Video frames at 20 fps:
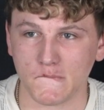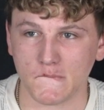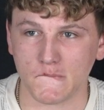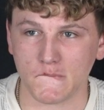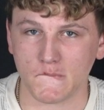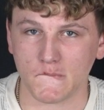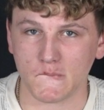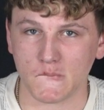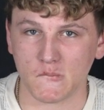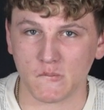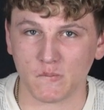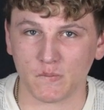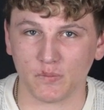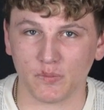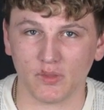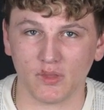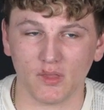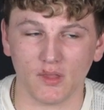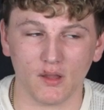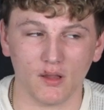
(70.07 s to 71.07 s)

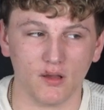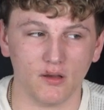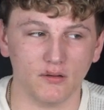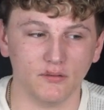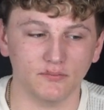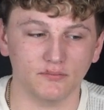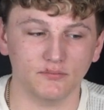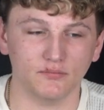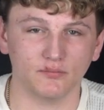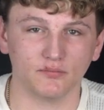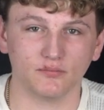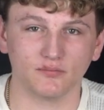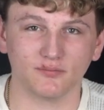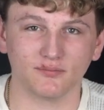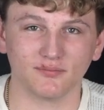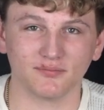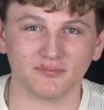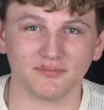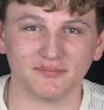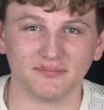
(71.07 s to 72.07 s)

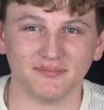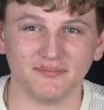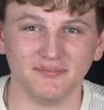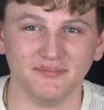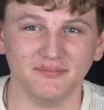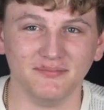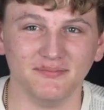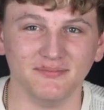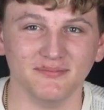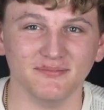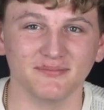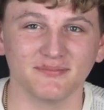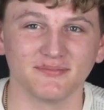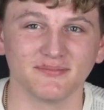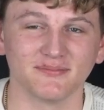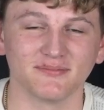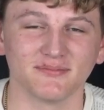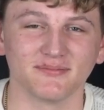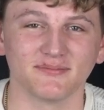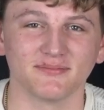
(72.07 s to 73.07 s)

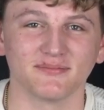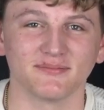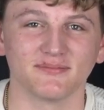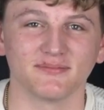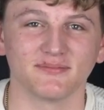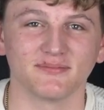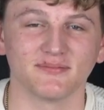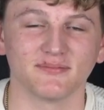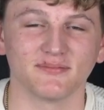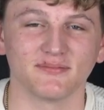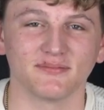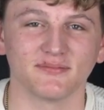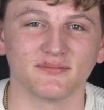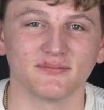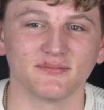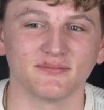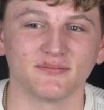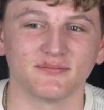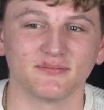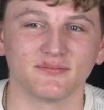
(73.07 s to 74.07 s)

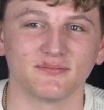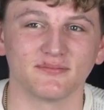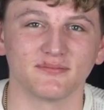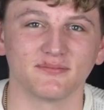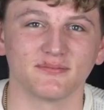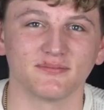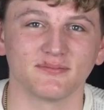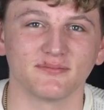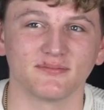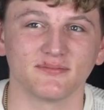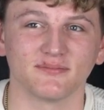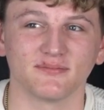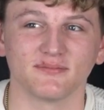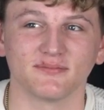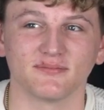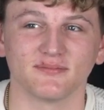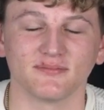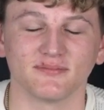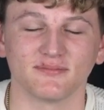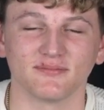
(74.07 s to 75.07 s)

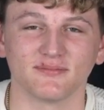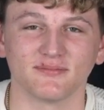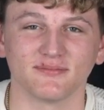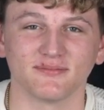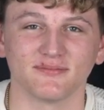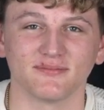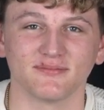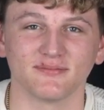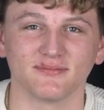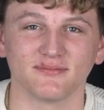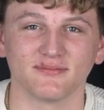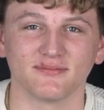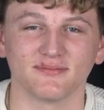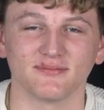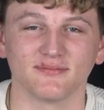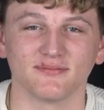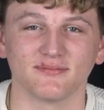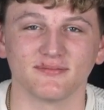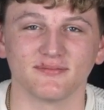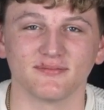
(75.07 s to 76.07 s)

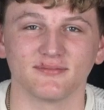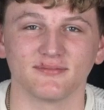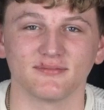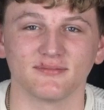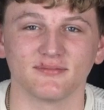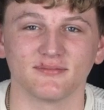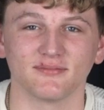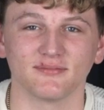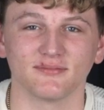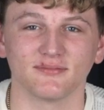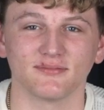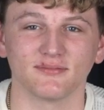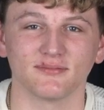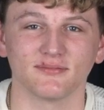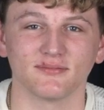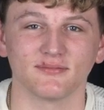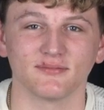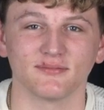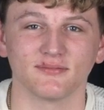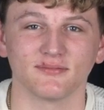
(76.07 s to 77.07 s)

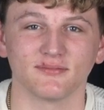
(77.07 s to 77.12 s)
No words are spoken by the person on screen.